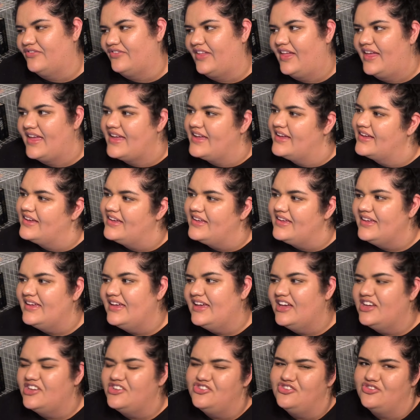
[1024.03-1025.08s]
like
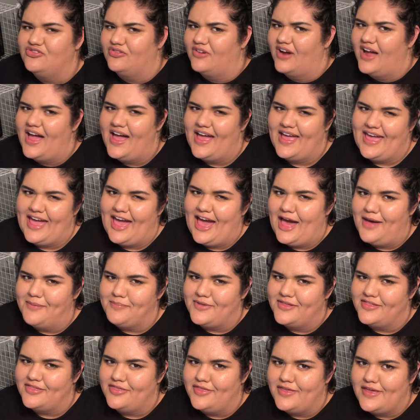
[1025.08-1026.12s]
dry
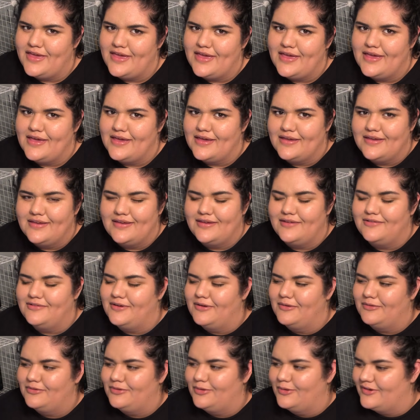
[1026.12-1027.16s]
apathy, you
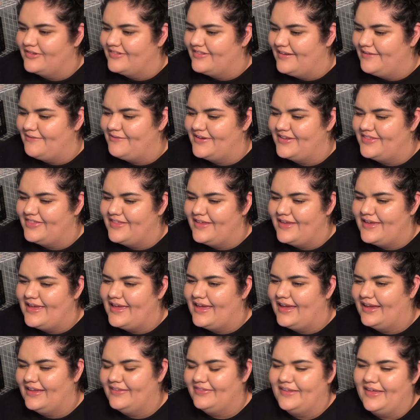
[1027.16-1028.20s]
know, towards
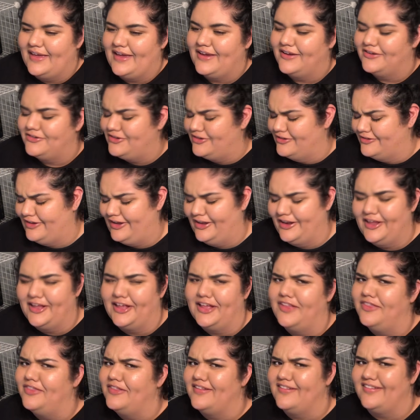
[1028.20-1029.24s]
everything and like she's going to
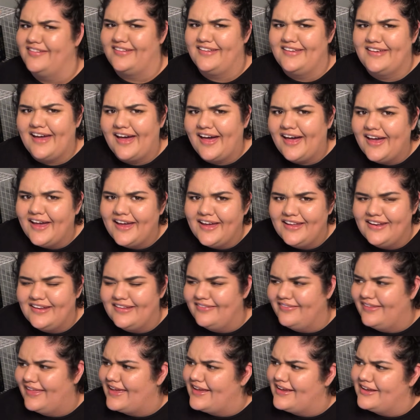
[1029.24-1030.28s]
get this gun
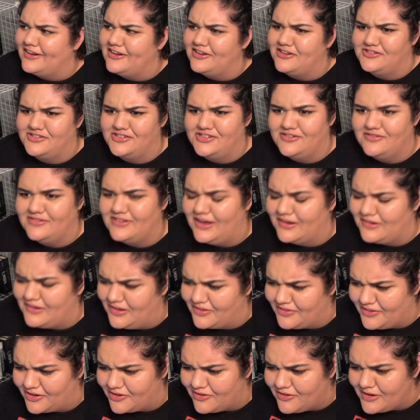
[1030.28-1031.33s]
and like going to shoot down
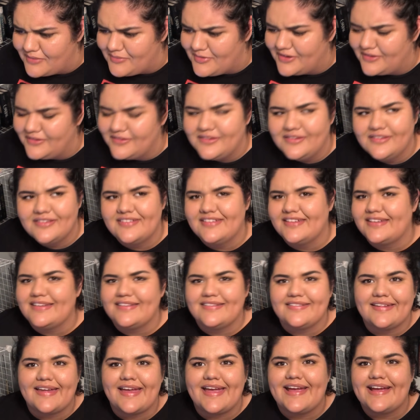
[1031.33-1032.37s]
all the criminals and
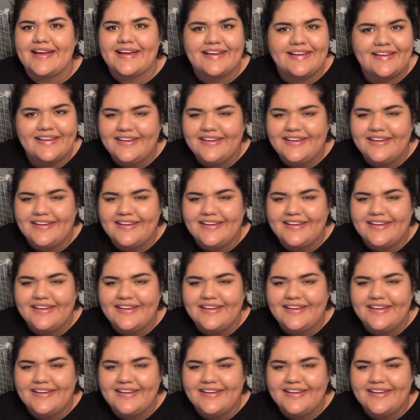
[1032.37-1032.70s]
it's like